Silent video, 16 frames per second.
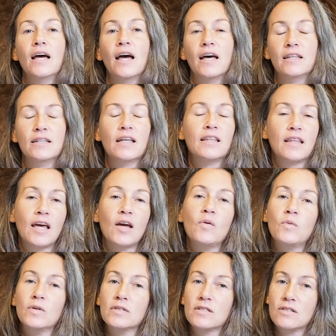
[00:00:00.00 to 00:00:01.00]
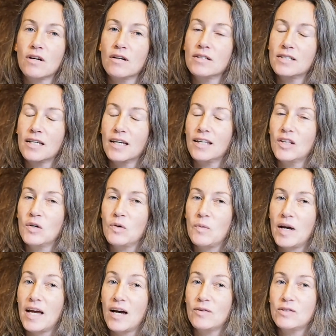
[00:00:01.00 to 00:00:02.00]
and that they will start digging their
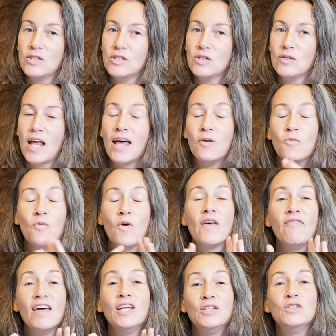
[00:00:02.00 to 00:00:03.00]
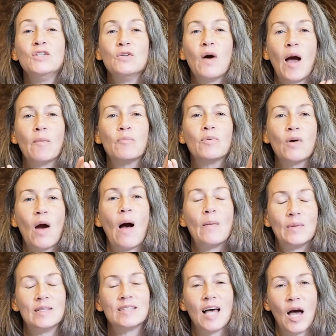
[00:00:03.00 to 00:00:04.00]
way out soon. And when they do, I
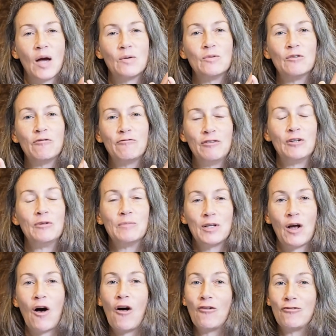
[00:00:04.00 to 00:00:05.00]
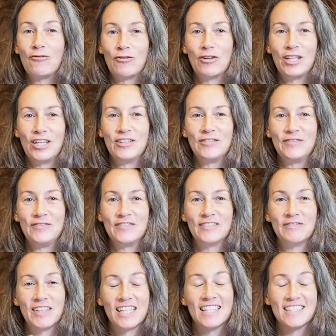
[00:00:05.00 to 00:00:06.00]
promise I will film it all for you
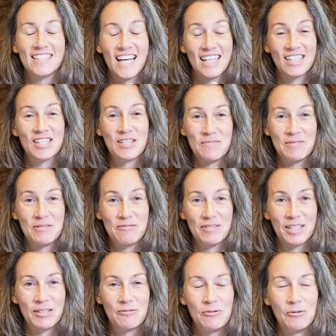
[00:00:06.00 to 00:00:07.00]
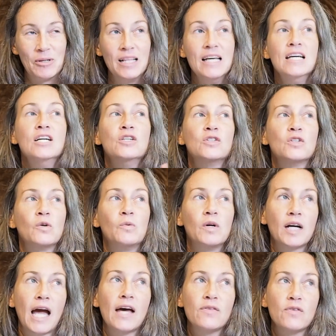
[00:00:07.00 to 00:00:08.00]
because that's going to be really cool. So
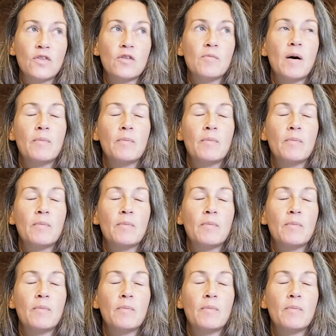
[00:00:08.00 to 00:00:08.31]
we'll gather them